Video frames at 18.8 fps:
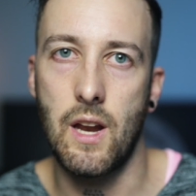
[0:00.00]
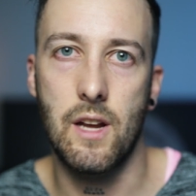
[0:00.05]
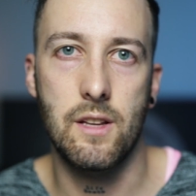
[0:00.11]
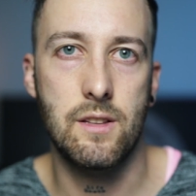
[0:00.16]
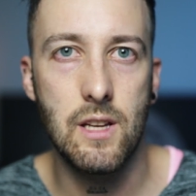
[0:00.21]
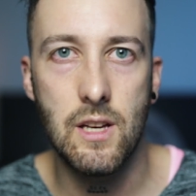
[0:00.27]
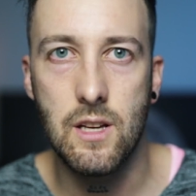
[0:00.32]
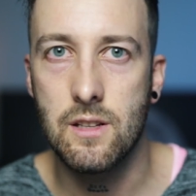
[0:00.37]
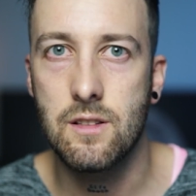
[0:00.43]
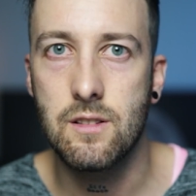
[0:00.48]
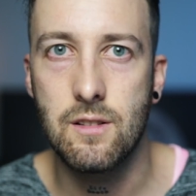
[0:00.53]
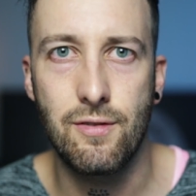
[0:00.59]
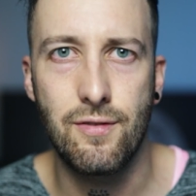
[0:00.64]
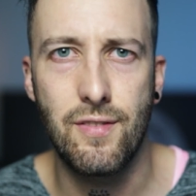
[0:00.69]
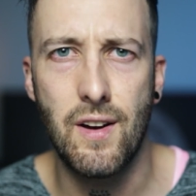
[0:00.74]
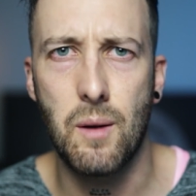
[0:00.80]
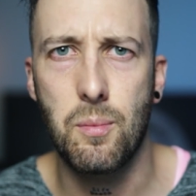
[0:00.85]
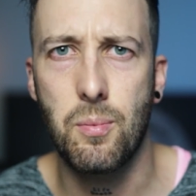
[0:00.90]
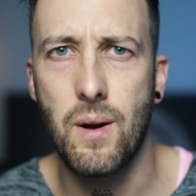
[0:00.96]
I think it's a
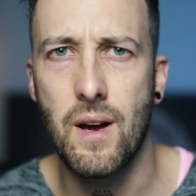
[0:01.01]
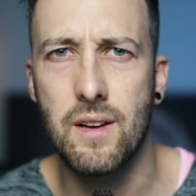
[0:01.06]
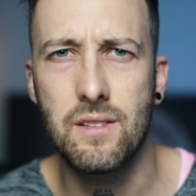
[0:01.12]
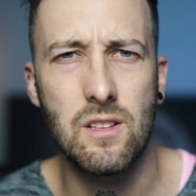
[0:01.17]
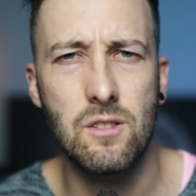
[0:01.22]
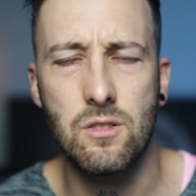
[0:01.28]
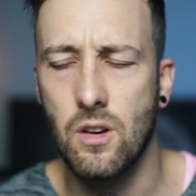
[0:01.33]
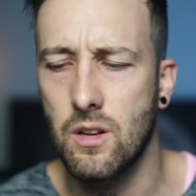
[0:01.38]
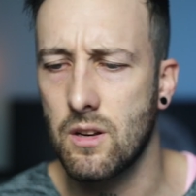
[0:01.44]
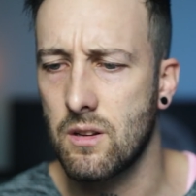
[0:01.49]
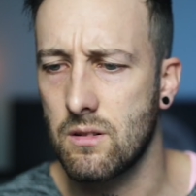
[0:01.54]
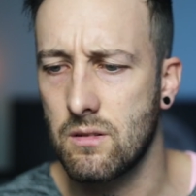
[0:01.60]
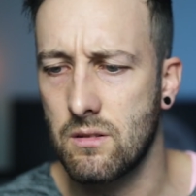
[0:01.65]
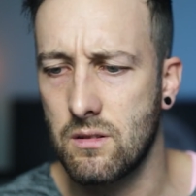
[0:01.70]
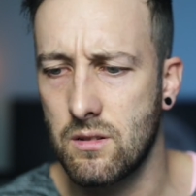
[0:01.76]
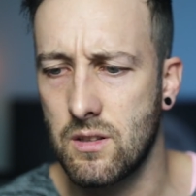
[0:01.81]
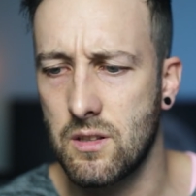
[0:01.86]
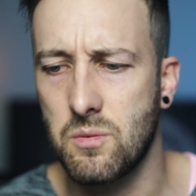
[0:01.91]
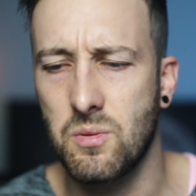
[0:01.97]
fair price. I thought
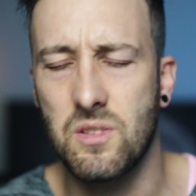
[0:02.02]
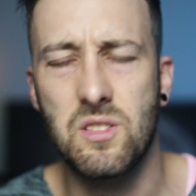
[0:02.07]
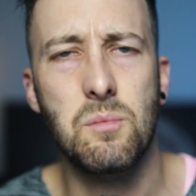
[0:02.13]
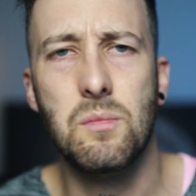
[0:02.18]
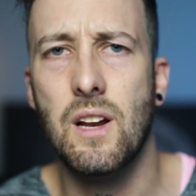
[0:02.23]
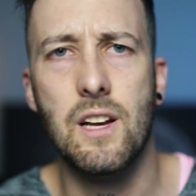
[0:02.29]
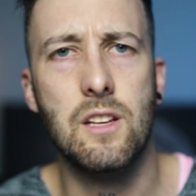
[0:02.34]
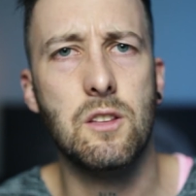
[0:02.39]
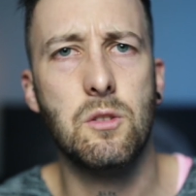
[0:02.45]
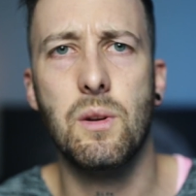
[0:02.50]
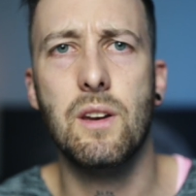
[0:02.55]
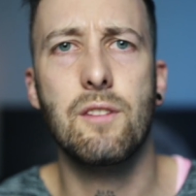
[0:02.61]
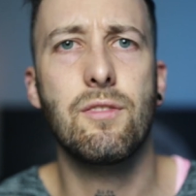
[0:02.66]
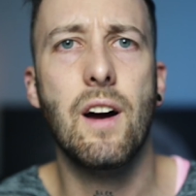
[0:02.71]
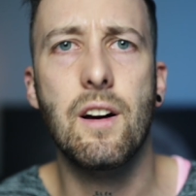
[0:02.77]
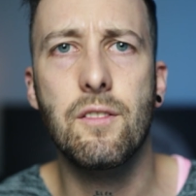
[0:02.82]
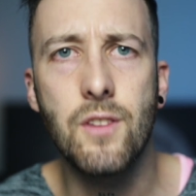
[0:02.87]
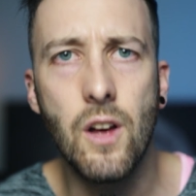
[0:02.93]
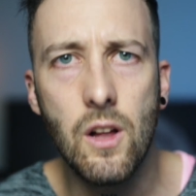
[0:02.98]
it was something like
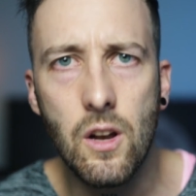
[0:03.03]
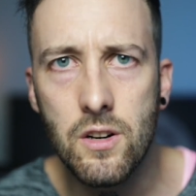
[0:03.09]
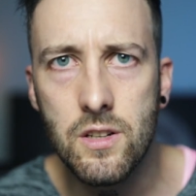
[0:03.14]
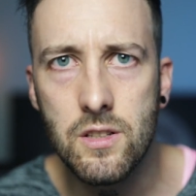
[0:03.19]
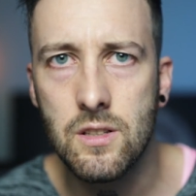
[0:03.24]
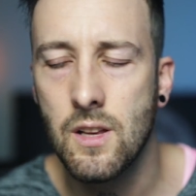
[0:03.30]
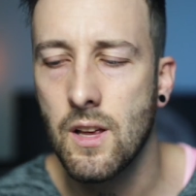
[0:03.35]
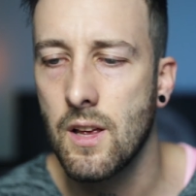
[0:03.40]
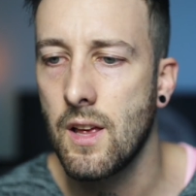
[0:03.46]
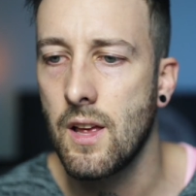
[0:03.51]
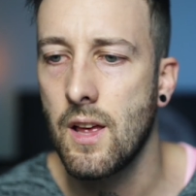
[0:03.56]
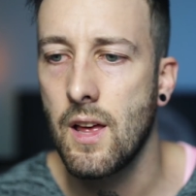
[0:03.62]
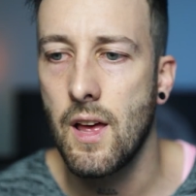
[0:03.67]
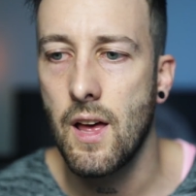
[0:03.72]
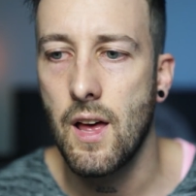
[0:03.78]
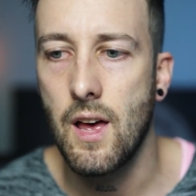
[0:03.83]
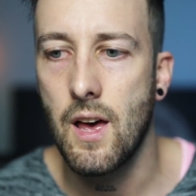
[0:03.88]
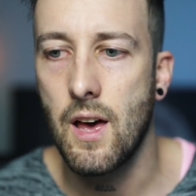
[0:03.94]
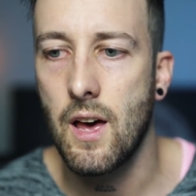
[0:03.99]
$25,
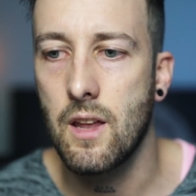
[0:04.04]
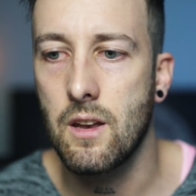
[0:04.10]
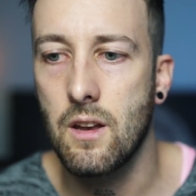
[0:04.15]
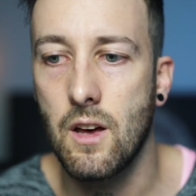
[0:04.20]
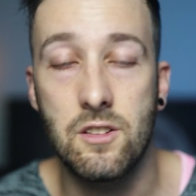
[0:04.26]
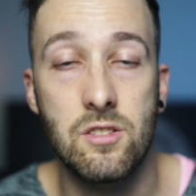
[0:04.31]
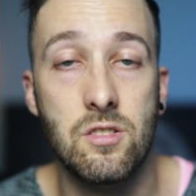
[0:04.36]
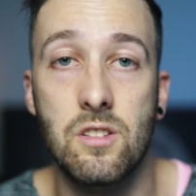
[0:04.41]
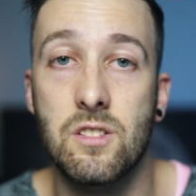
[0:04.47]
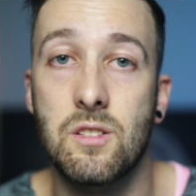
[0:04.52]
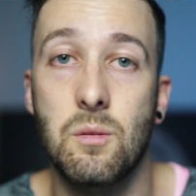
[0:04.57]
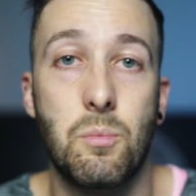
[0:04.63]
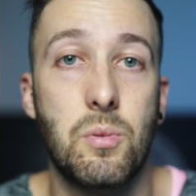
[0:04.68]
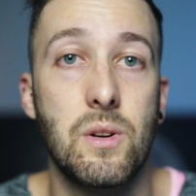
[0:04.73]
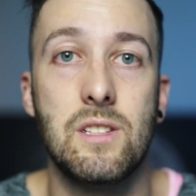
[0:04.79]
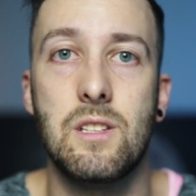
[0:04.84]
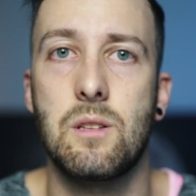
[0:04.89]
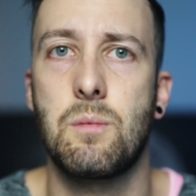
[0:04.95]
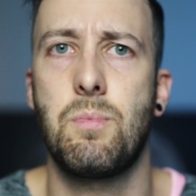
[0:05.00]
and I saw some
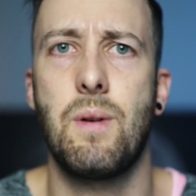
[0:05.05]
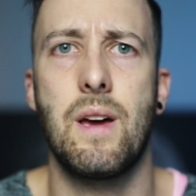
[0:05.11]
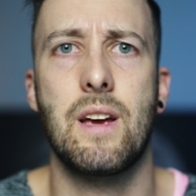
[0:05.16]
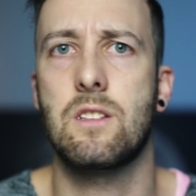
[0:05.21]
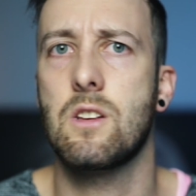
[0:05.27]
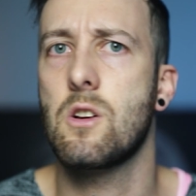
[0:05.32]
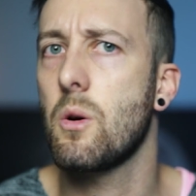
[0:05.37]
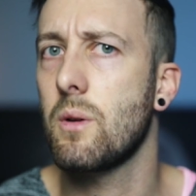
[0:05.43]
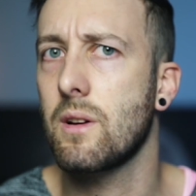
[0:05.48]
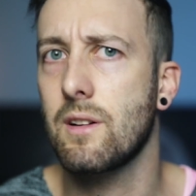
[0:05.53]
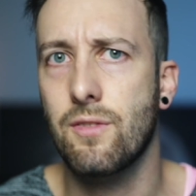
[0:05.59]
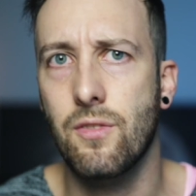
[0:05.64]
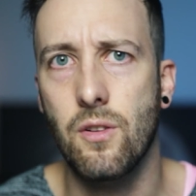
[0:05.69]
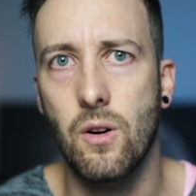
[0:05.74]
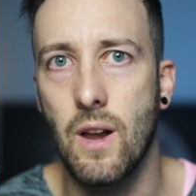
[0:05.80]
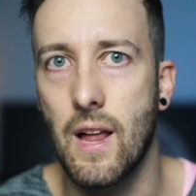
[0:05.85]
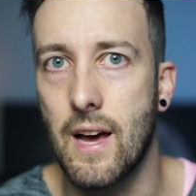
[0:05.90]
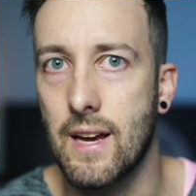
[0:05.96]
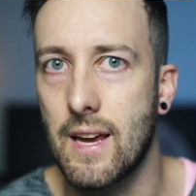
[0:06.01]
preset packs going
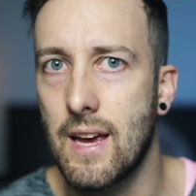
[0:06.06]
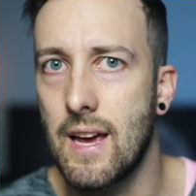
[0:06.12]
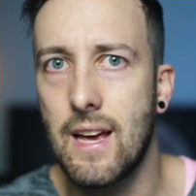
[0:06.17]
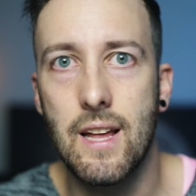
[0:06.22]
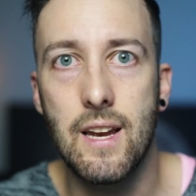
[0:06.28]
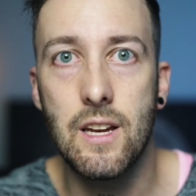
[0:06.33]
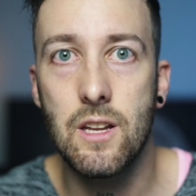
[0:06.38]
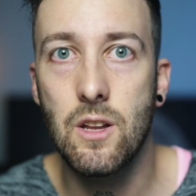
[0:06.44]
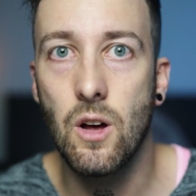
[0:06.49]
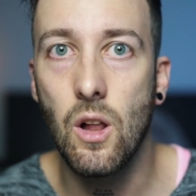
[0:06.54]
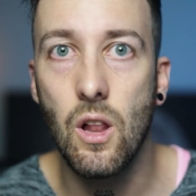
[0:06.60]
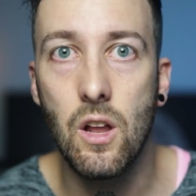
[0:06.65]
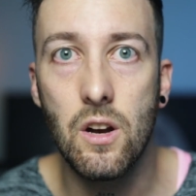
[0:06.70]
for like $80.